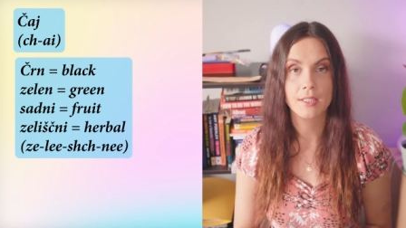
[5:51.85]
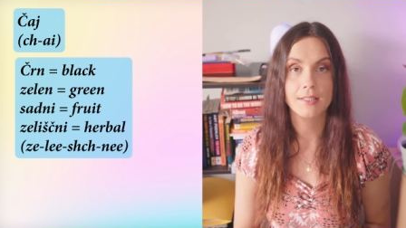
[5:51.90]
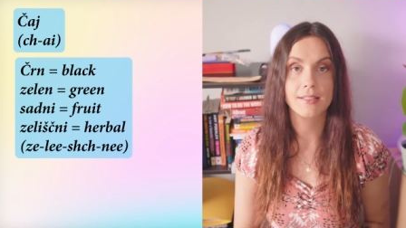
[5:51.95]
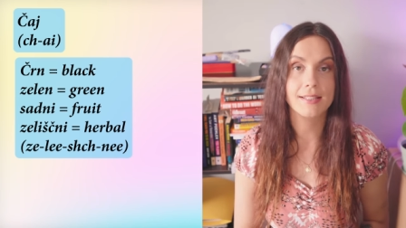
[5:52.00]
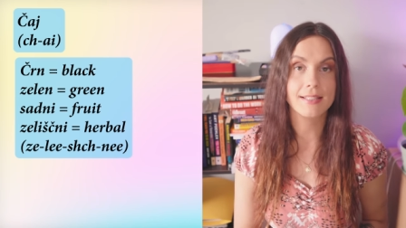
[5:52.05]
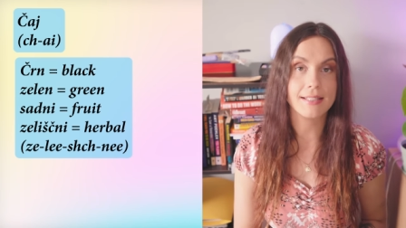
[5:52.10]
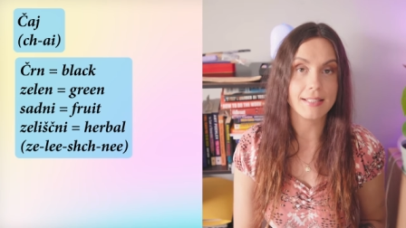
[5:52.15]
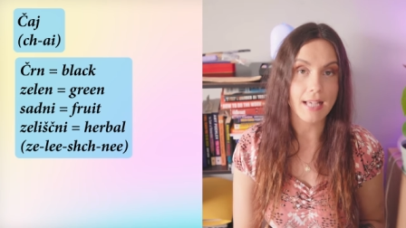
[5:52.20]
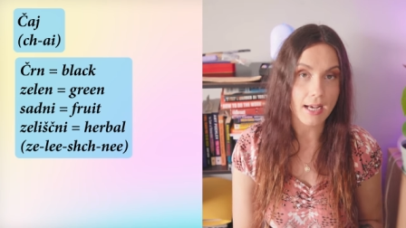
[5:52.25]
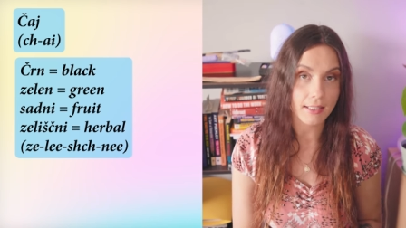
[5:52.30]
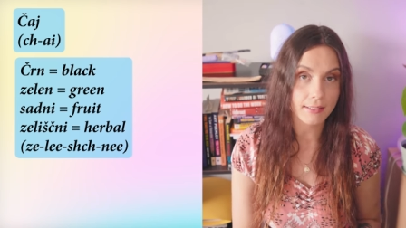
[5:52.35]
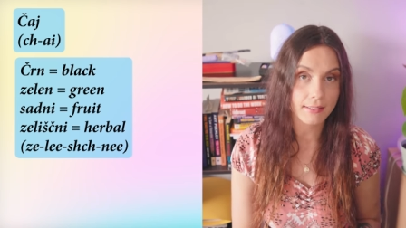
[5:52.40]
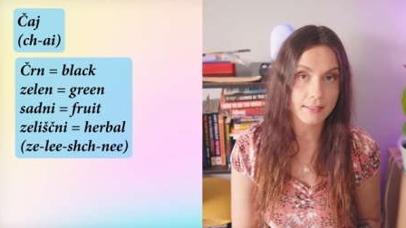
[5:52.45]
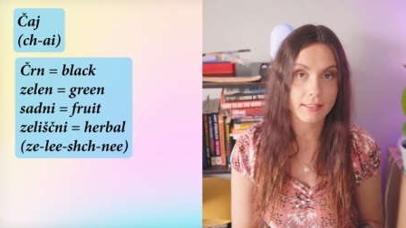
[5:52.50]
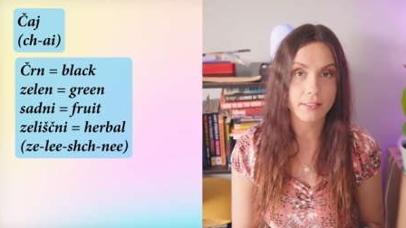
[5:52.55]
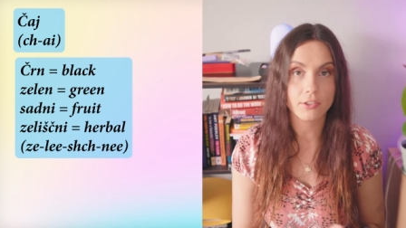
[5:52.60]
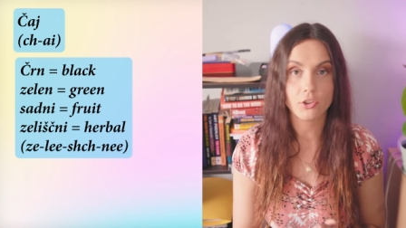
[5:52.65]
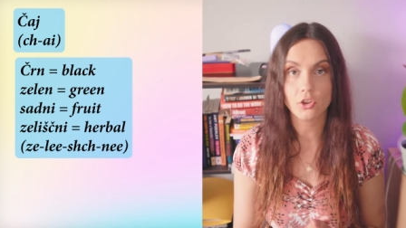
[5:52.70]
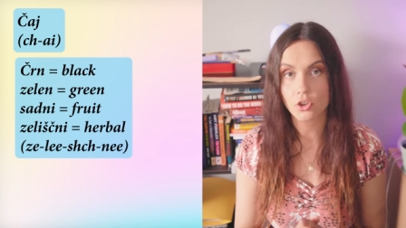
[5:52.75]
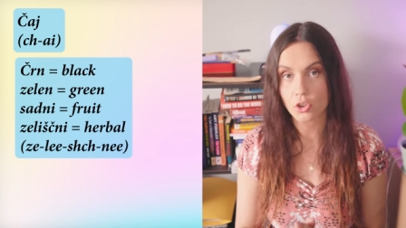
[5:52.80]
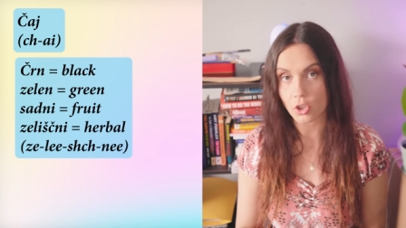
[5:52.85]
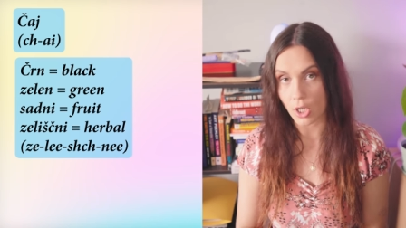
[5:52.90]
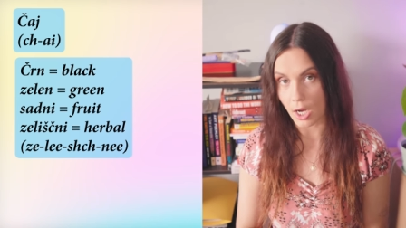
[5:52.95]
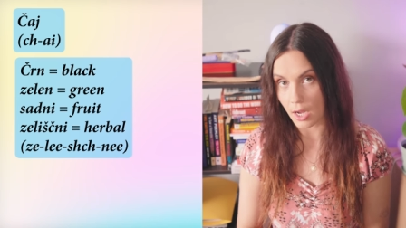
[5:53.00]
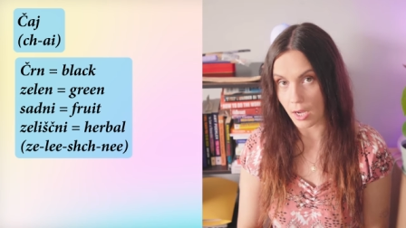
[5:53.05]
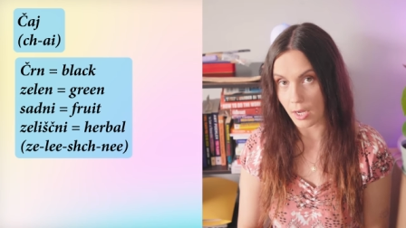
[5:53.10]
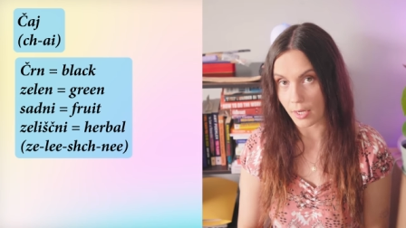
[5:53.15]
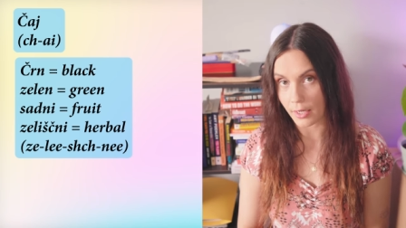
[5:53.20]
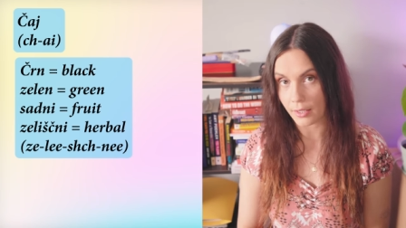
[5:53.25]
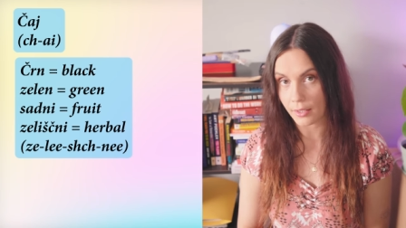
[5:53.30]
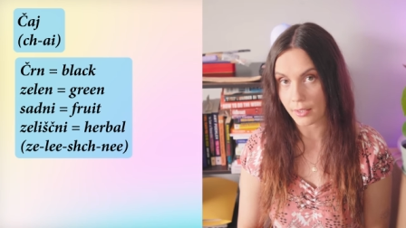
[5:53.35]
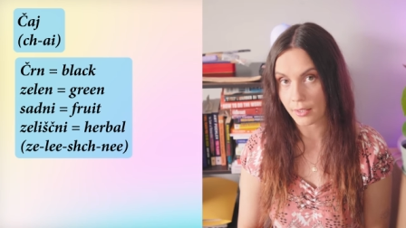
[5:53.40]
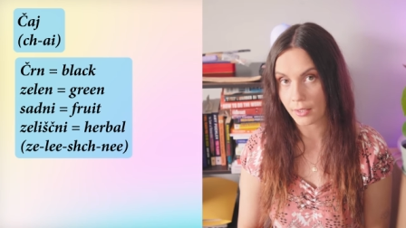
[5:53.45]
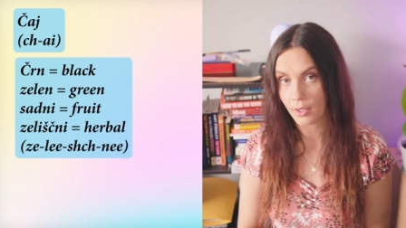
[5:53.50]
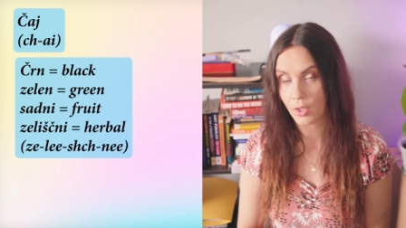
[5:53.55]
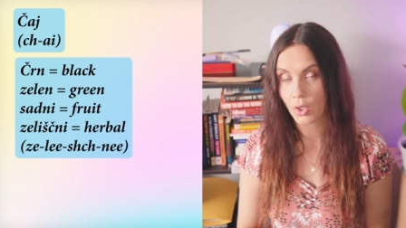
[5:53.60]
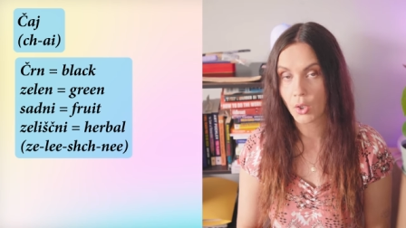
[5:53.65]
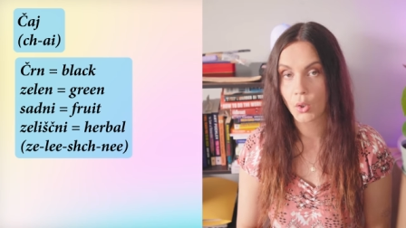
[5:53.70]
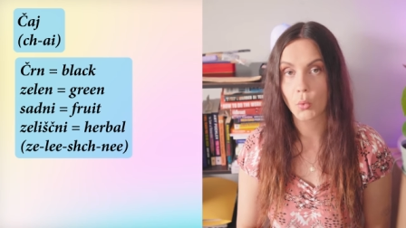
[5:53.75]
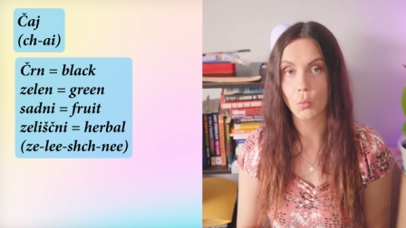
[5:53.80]
Sadni chai
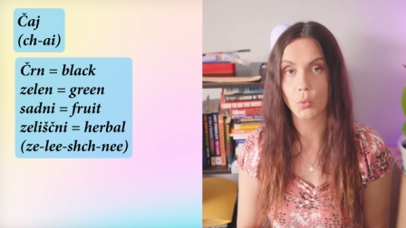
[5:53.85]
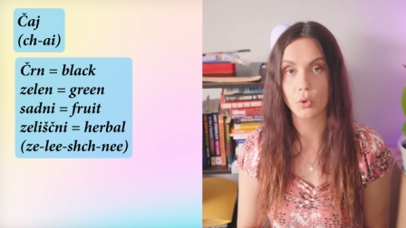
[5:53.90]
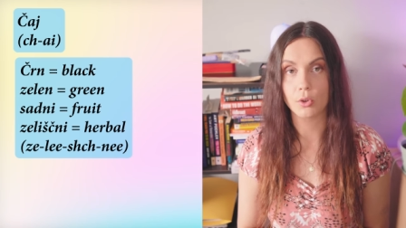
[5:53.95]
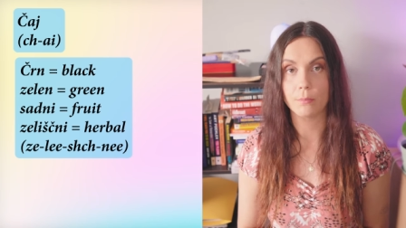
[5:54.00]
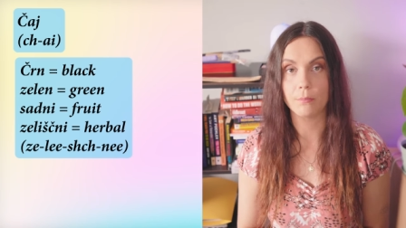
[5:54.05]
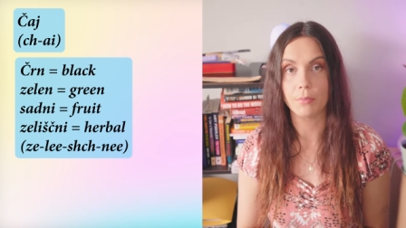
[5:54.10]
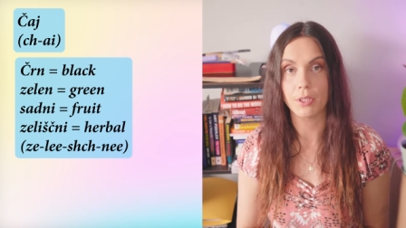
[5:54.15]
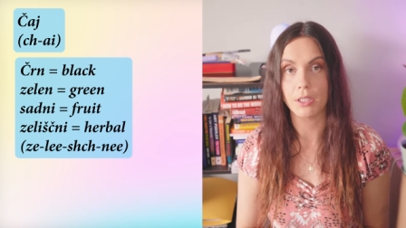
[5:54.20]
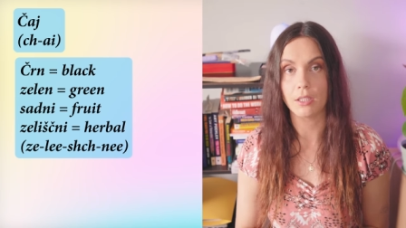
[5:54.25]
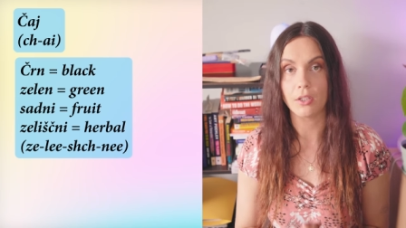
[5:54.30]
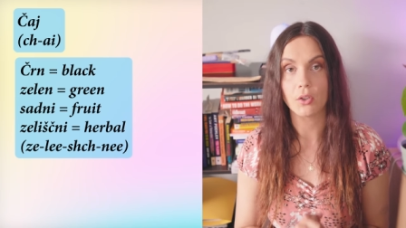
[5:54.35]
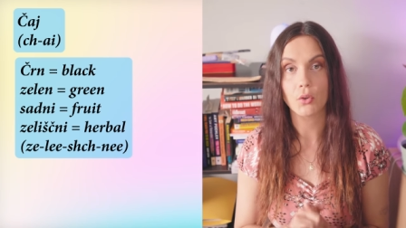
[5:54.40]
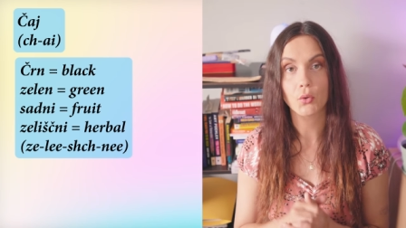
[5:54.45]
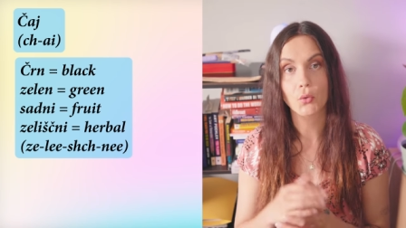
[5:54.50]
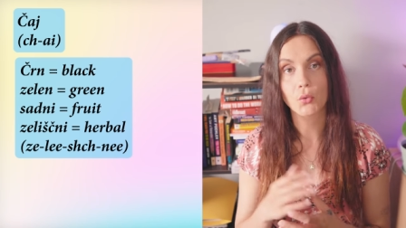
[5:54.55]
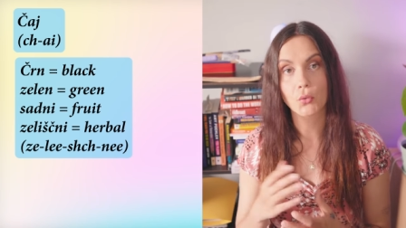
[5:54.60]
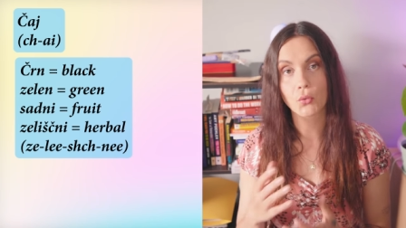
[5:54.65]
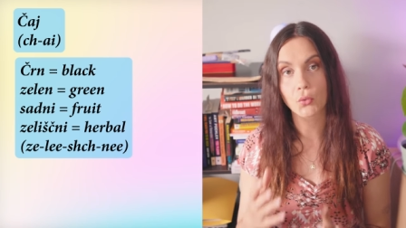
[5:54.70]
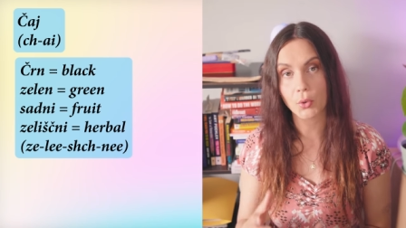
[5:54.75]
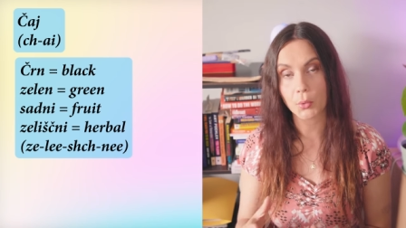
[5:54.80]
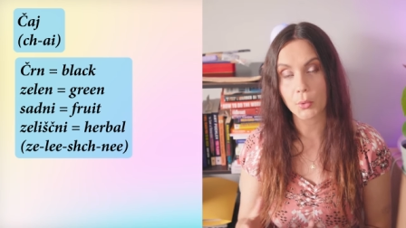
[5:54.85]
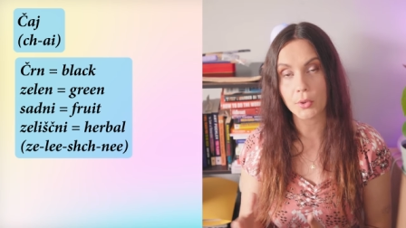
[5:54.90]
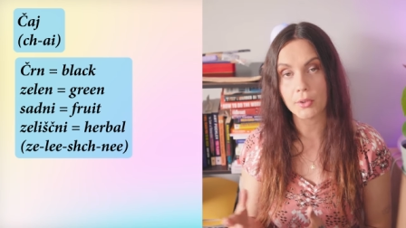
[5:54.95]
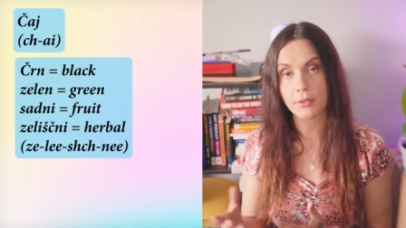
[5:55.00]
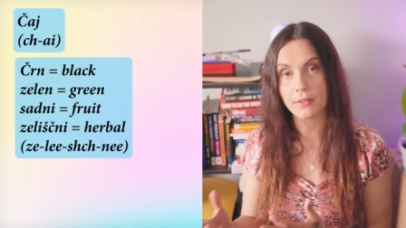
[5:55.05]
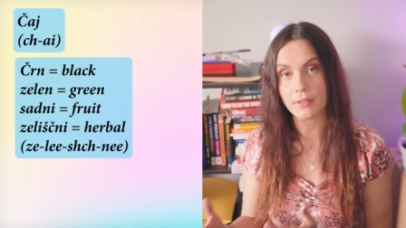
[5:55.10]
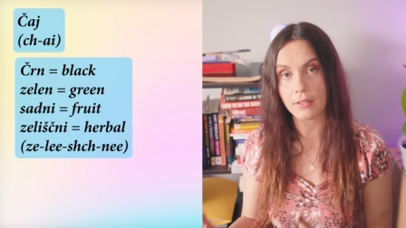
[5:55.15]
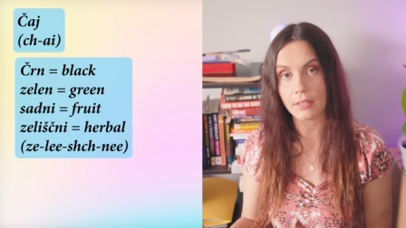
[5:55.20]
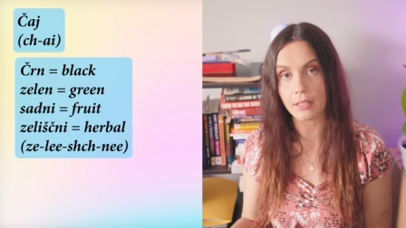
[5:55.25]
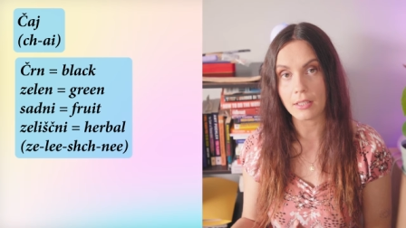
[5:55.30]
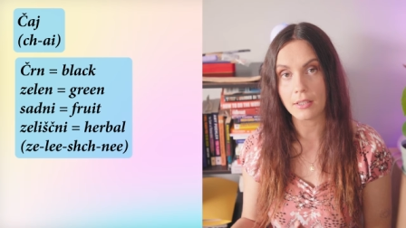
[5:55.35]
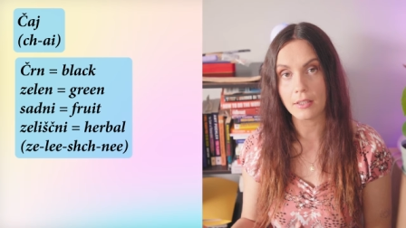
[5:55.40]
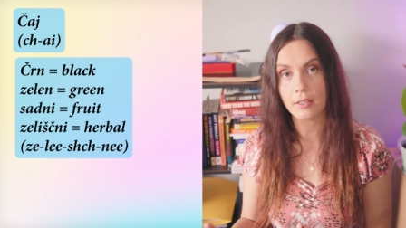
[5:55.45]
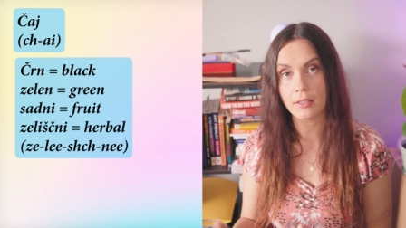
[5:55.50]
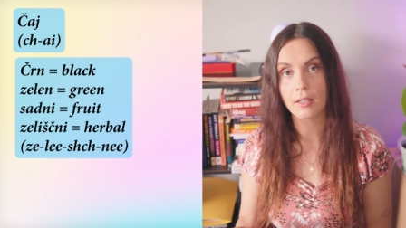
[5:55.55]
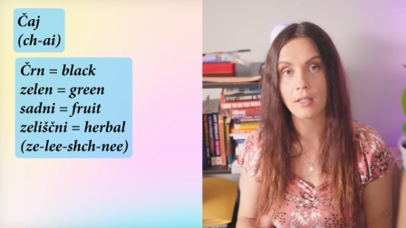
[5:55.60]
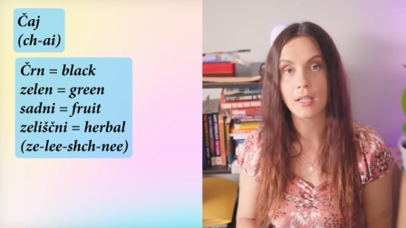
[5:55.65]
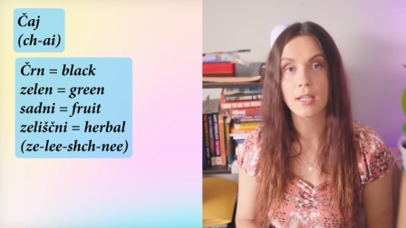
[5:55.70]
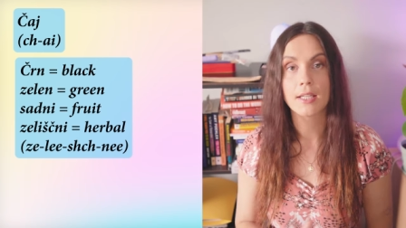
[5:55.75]
would be fruit tea.